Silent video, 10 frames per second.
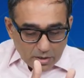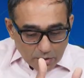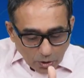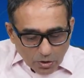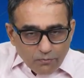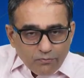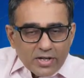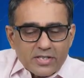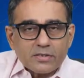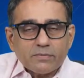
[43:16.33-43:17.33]
Lot of
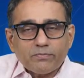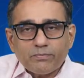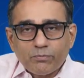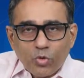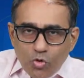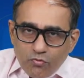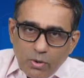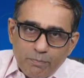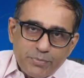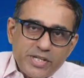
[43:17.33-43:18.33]
funds moved
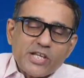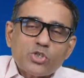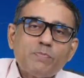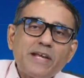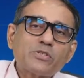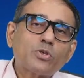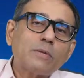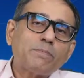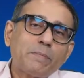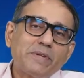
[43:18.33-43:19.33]
from PSU banks to
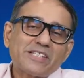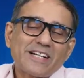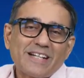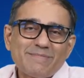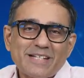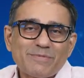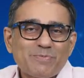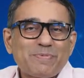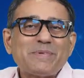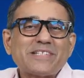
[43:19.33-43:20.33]
the public sector banks
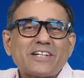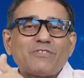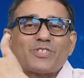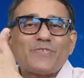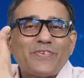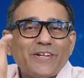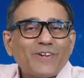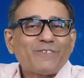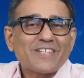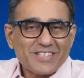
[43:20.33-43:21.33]
because public sector was the
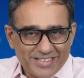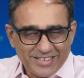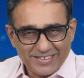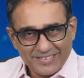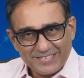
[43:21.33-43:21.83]
flavor of the season.